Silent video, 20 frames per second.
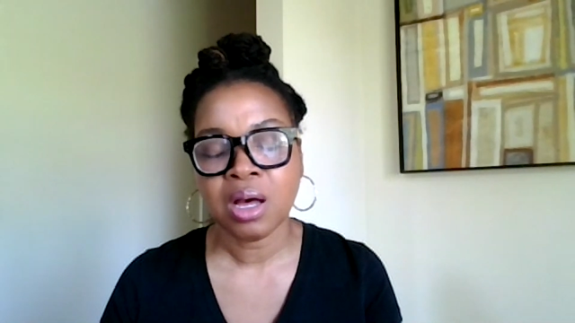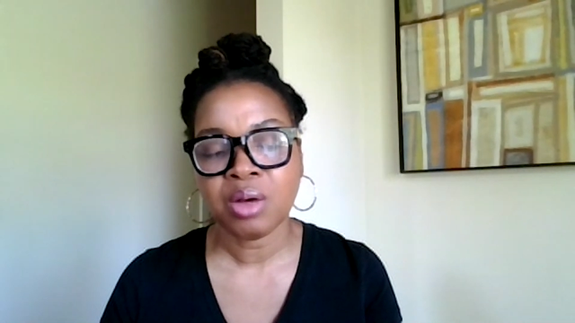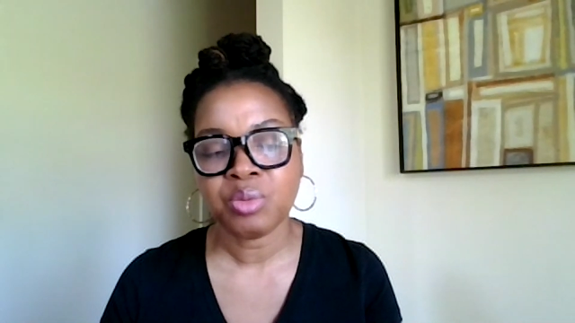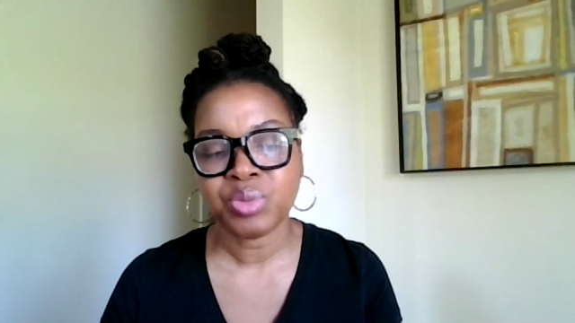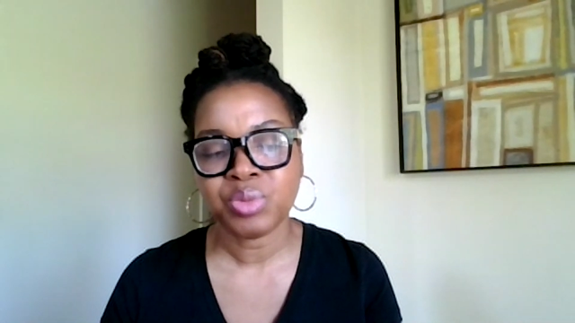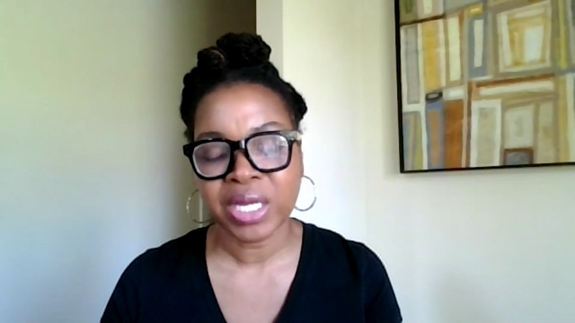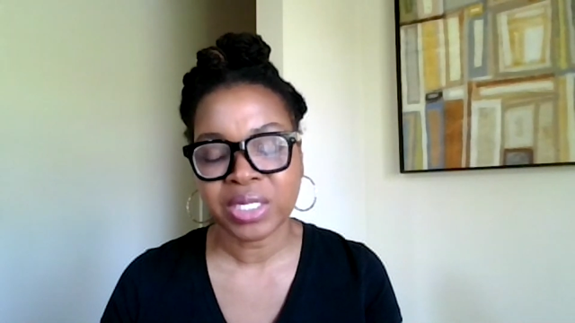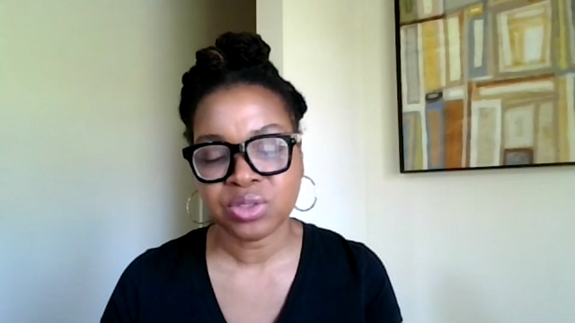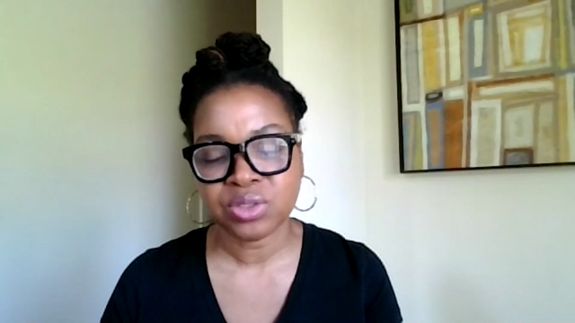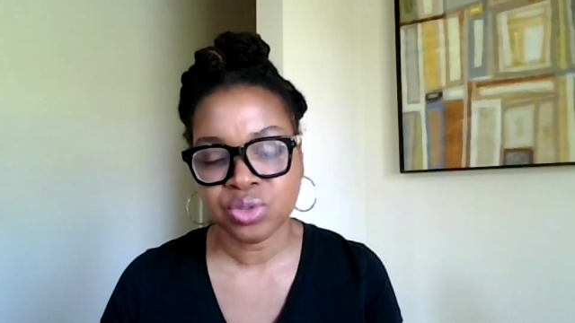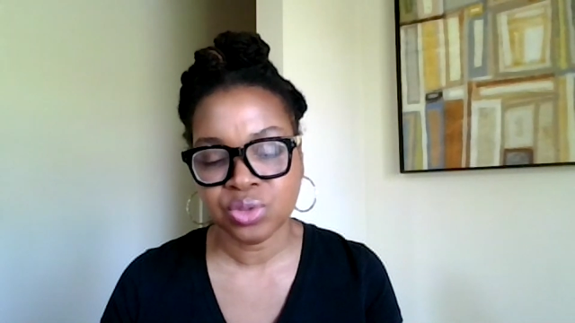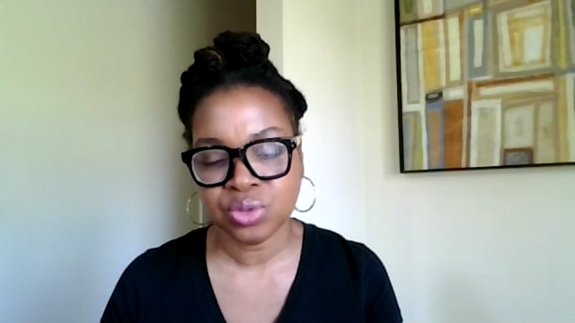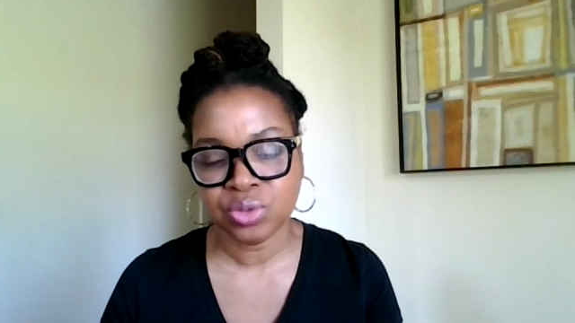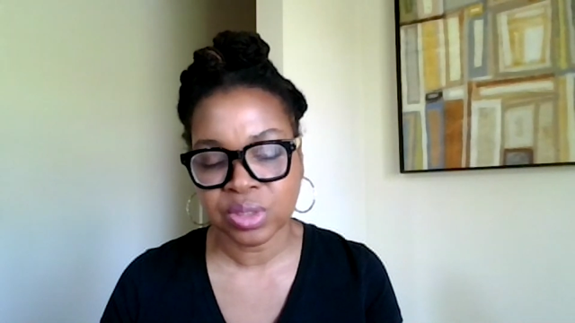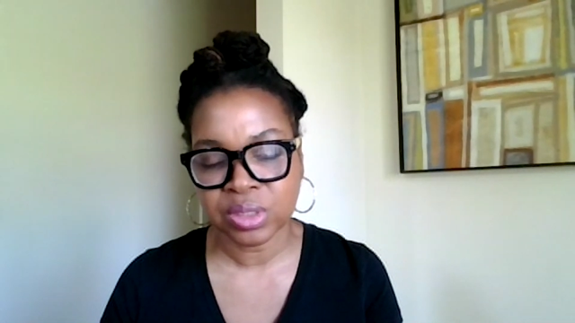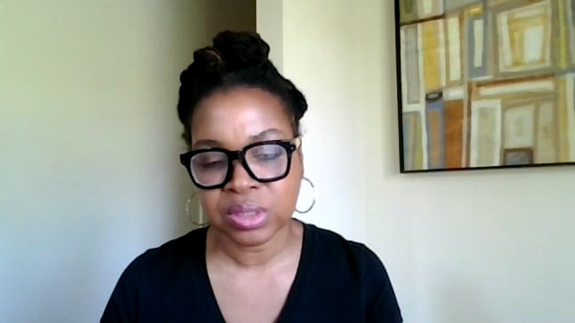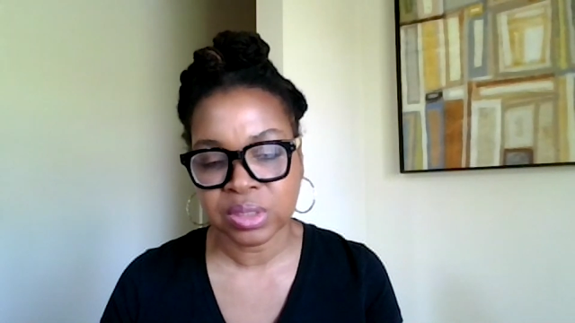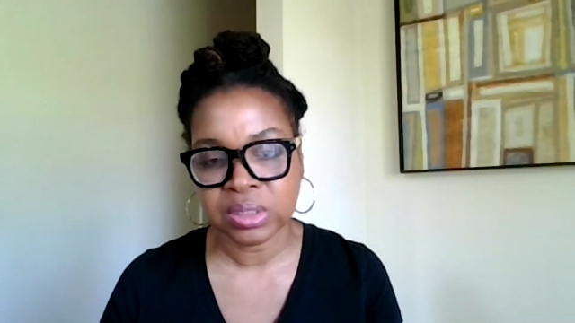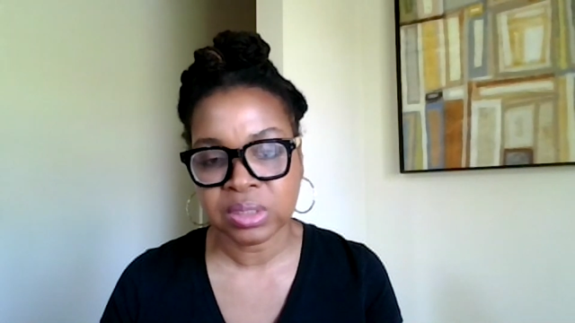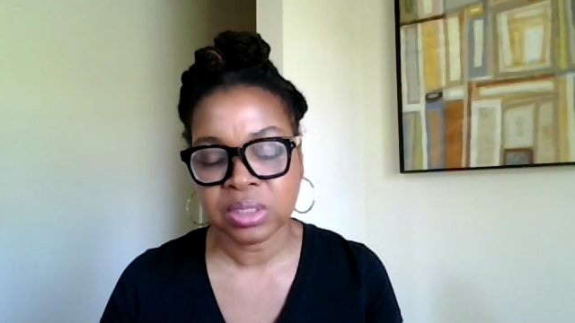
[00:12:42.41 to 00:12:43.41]
um, Black
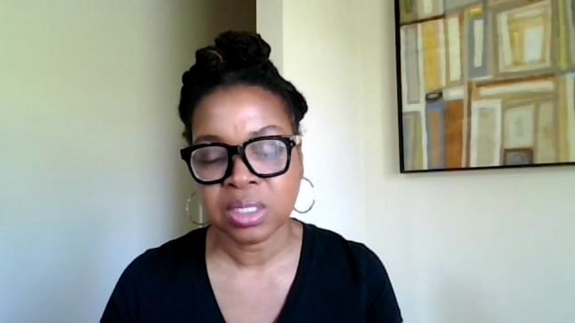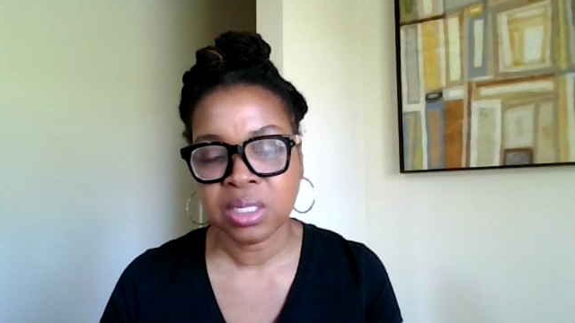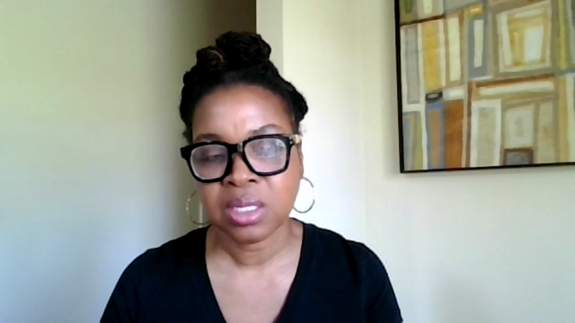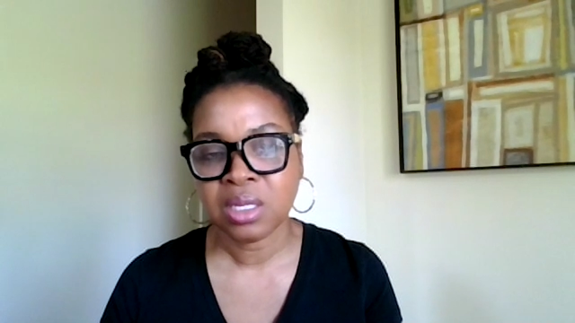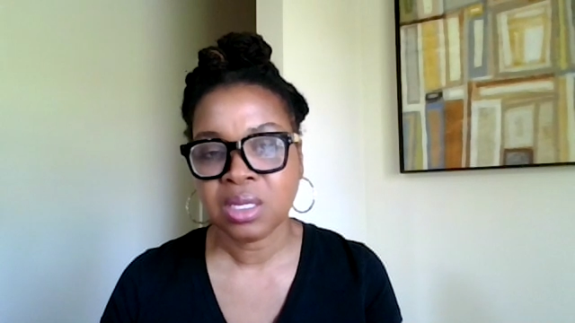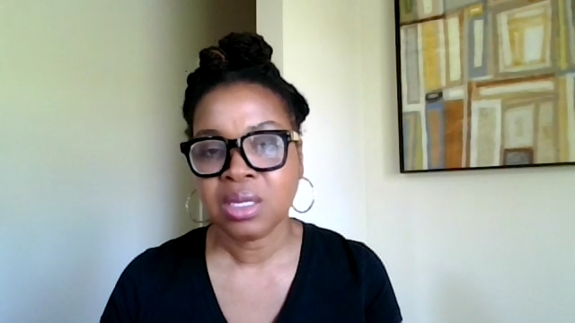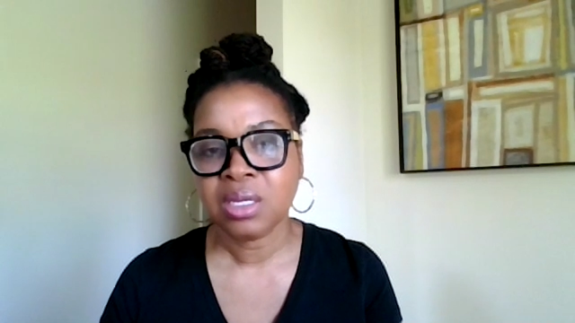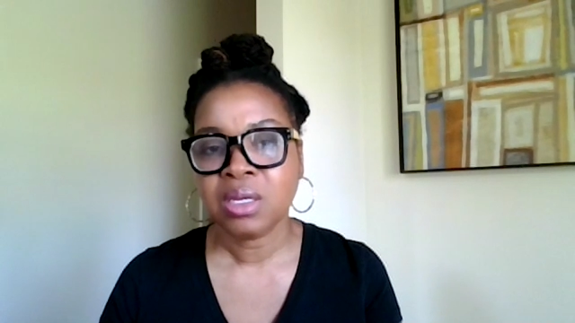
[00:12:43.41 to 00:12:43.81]
students.